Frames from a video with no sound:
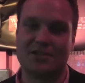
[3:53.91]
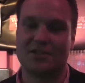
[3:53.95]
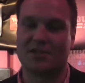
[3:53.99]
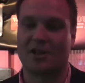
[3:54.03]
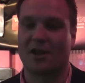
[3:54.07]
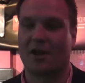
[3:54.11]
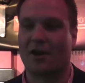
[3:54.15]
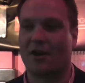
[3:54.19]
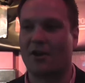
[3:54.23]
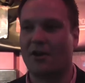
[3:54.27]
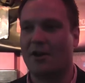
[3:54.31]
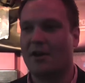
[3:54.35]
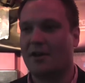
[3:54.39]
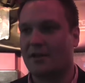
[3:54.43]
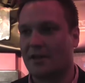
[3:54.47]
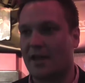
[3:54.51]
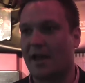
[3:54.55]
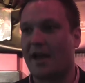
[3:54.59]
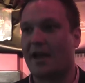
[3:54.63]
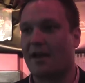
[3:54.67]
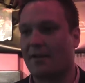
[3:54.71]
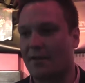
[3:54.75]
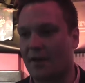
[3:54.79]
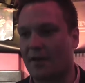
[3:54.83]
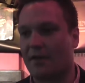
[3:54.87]
So
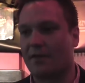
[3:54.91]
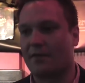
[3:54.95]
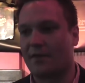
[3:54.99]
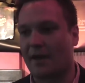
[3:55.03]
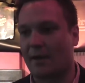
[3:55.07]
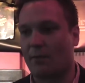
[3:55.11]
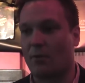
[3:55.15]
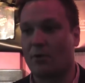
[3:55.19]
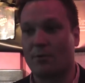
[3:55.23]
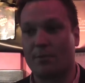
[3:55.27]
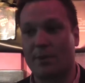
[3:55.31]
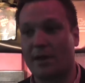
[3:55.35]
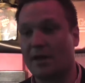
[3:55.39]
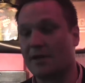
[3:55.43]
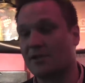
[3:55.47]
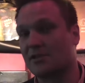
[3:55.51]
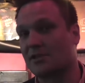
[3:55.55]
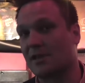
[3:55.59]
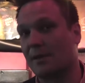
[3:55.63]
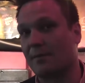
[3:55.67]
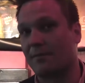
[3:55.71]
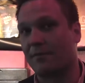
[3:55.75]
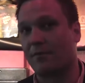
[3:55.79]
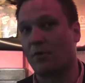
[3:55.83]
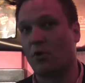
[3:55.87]
that would be a
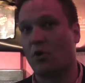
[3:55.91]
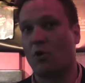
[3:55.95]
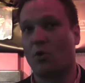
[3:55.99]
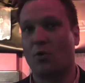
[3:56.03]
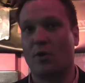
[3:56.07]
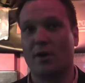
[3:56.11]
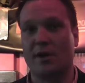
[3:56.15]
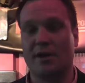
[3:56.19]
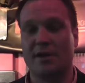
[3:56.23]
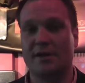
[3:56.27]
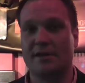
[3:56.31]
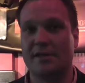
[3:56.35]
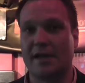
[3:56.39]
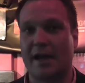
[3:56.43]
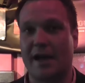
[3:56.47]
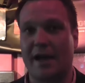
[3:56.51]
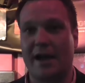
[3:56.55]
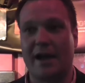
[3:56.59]
step forward.